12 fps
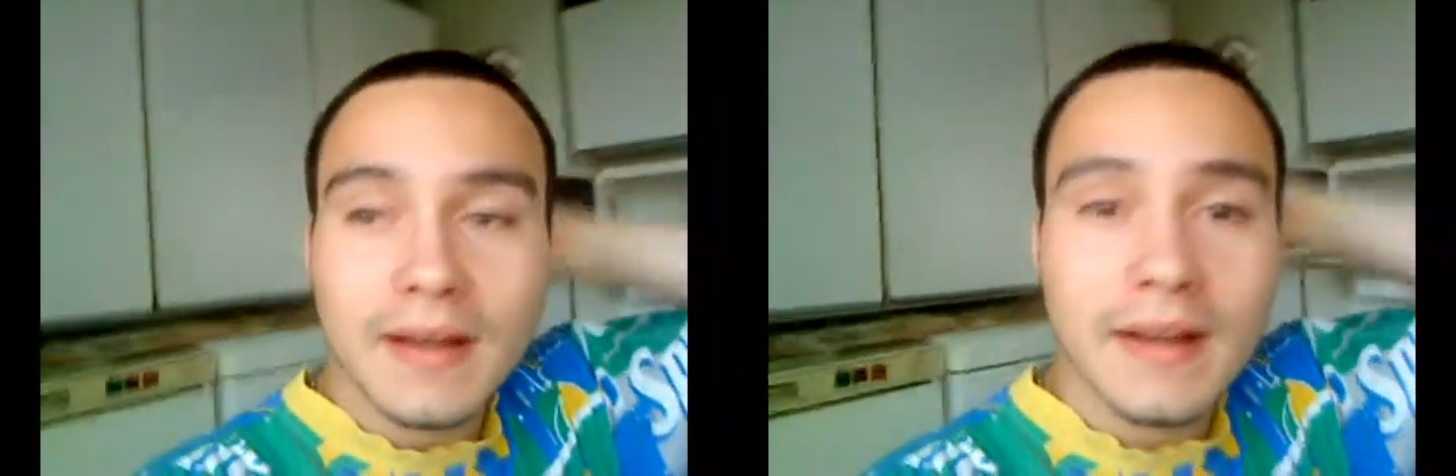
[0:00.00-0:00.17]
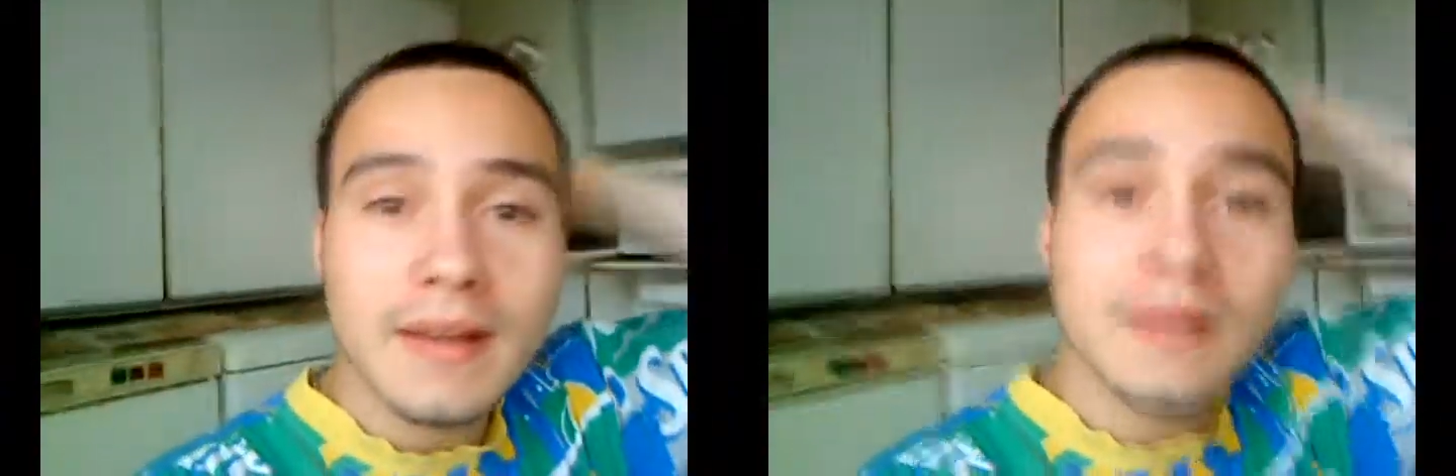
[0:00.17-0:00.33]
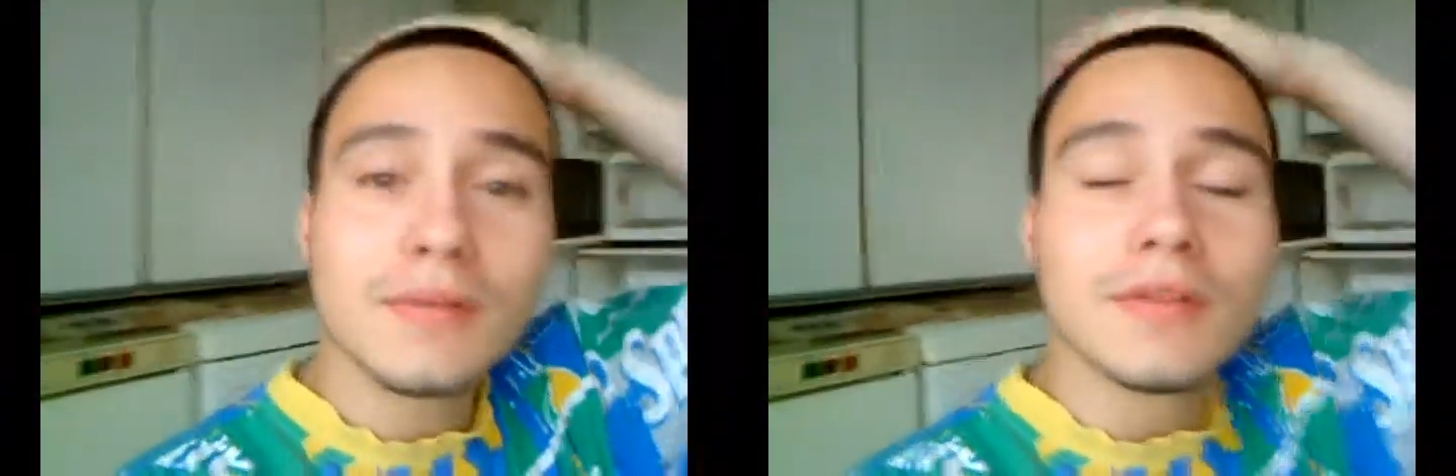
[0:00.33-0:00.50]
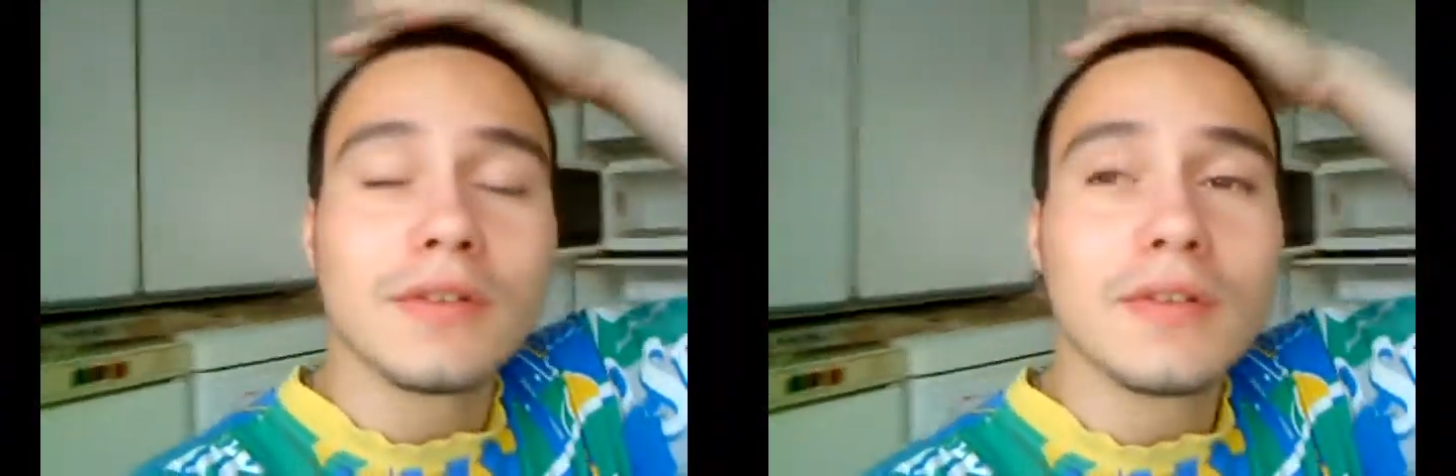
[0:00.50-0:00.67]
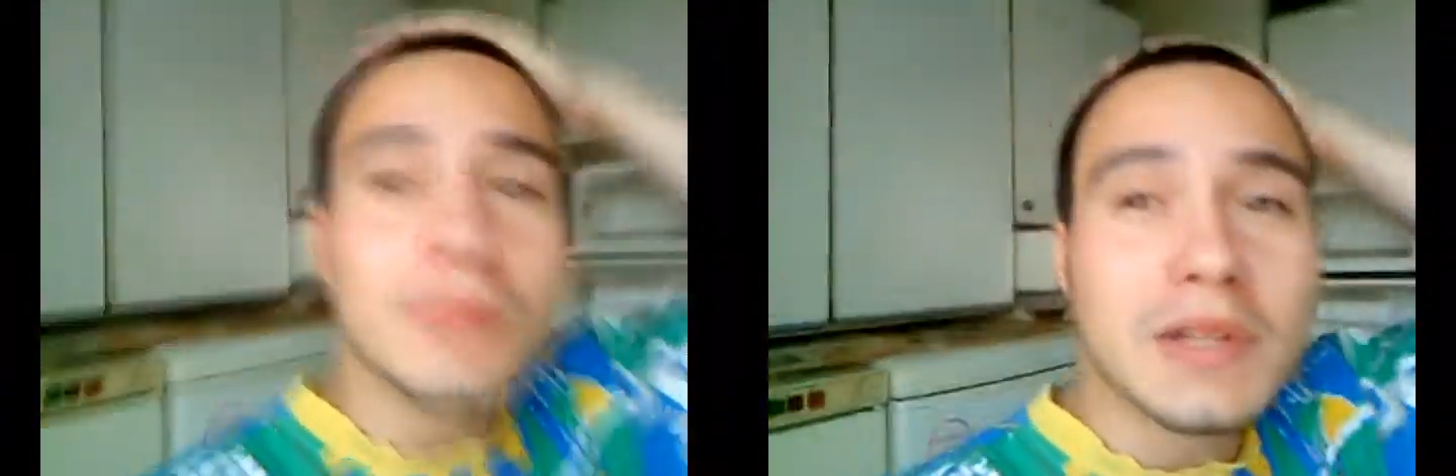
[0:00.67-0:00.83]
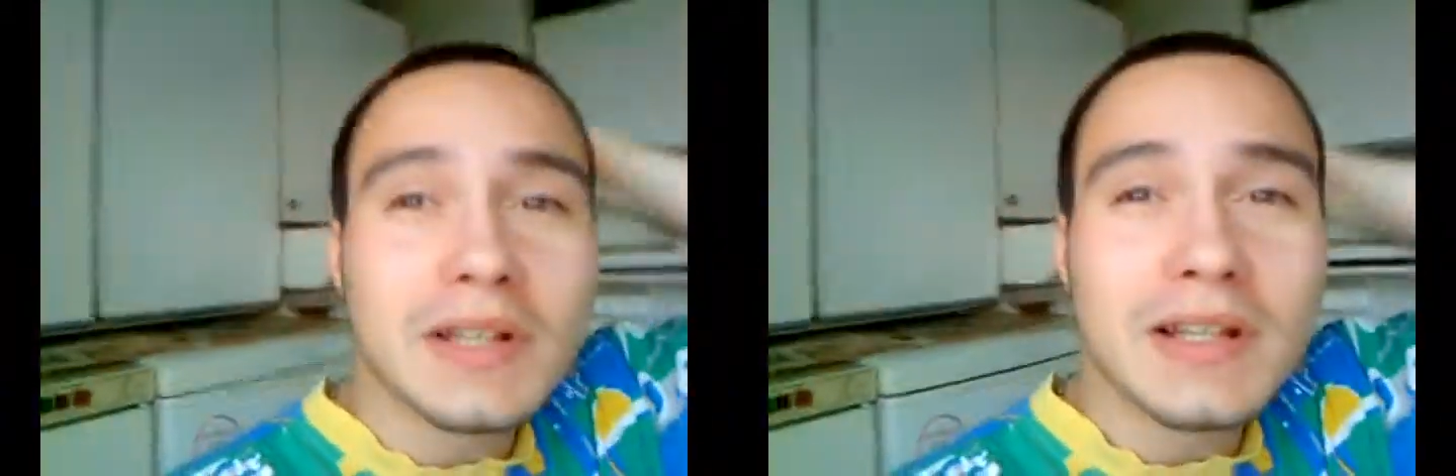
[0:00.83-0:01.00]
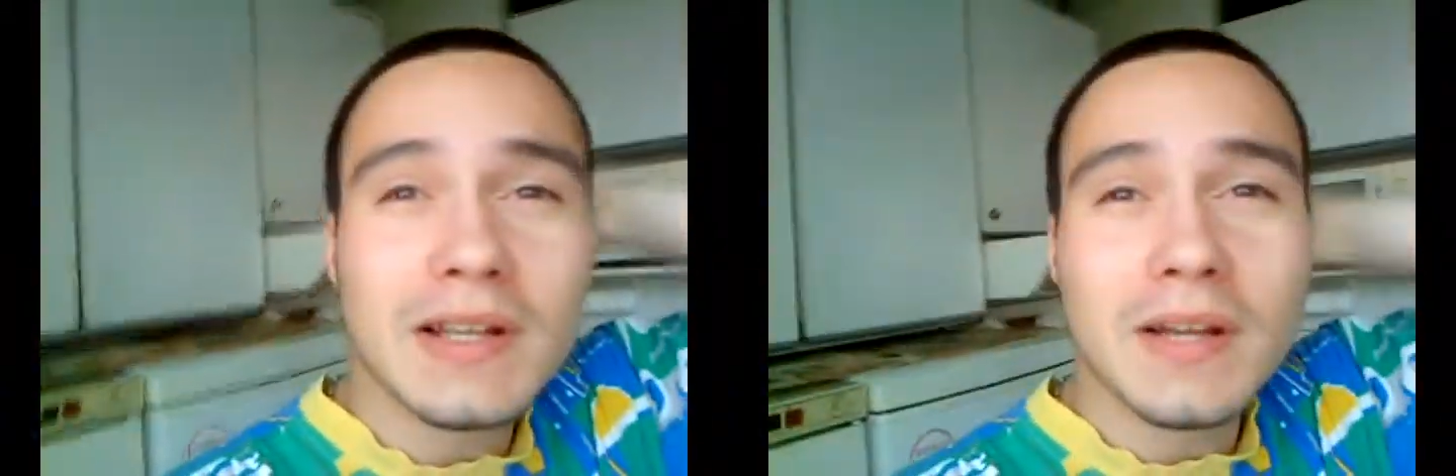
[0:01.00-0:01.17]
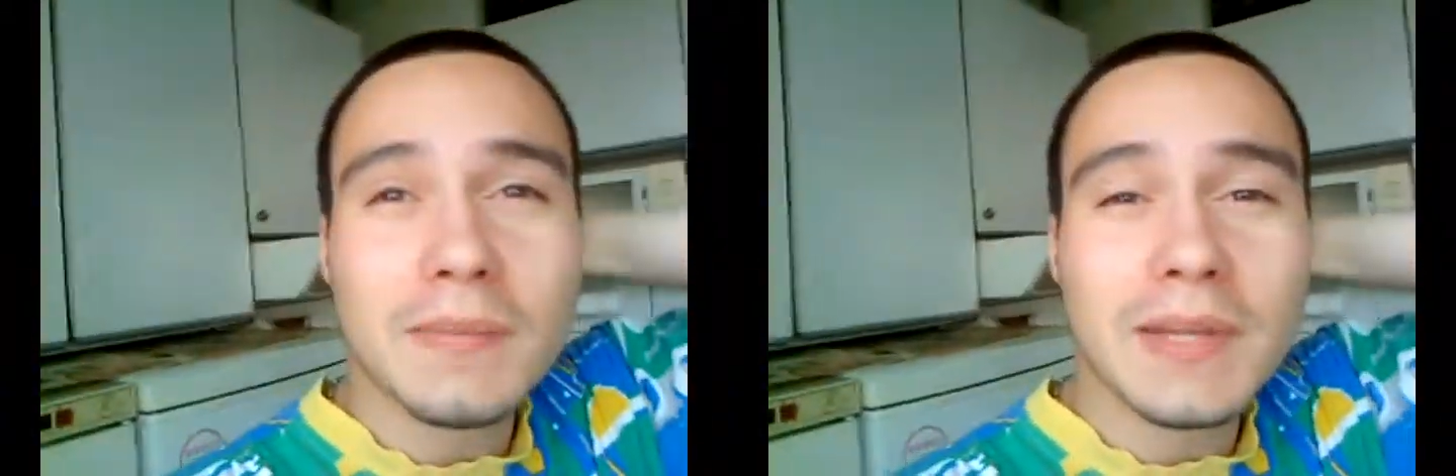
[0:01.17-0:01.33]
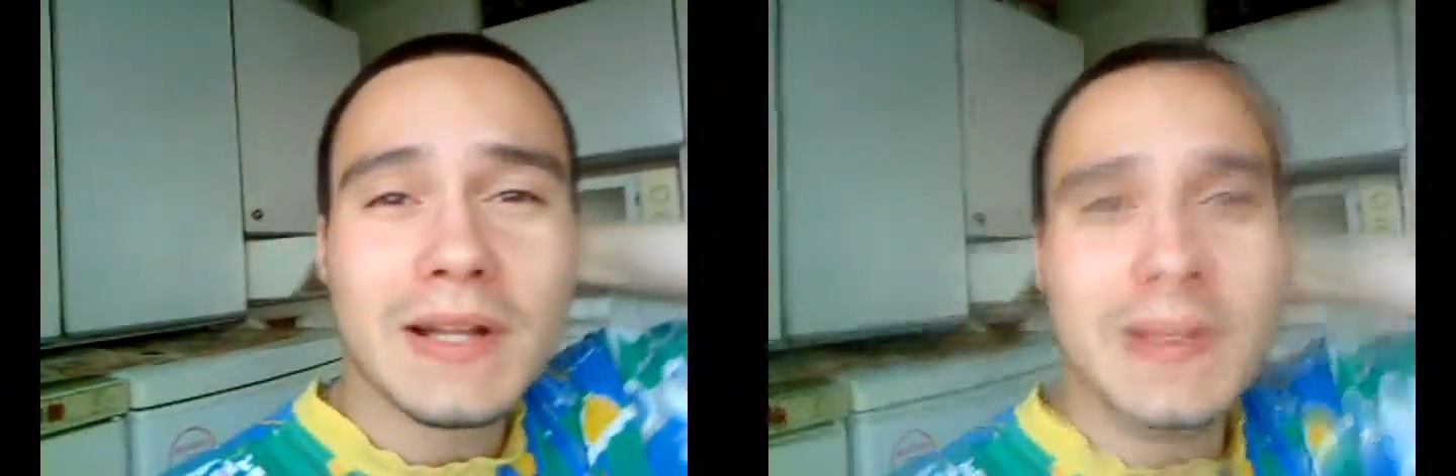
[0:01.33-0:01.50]
I'm
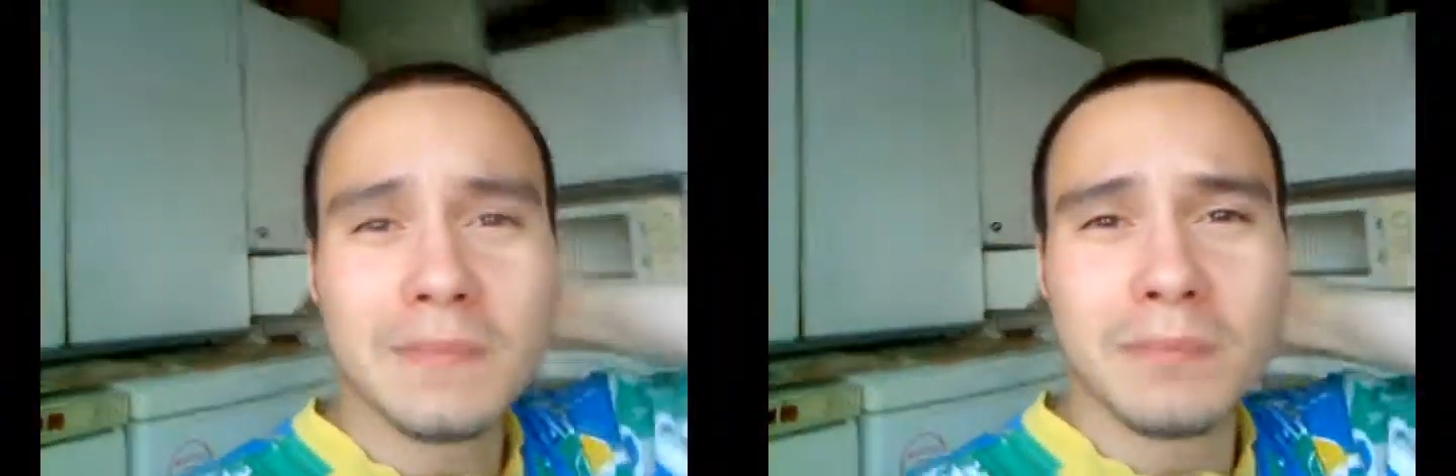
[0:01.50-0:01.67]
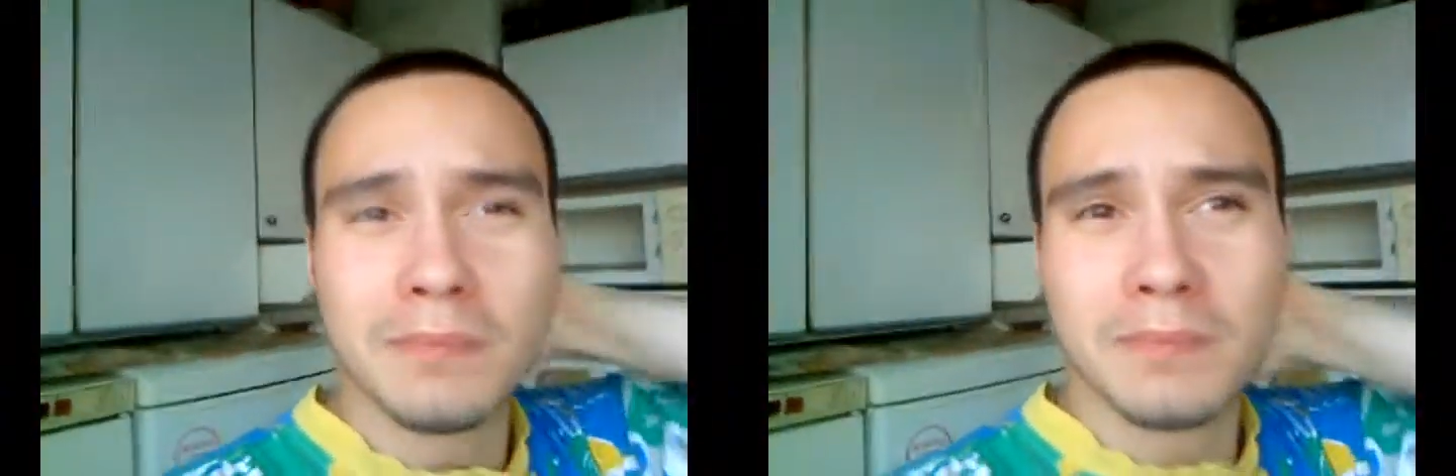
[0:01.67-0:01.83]
completely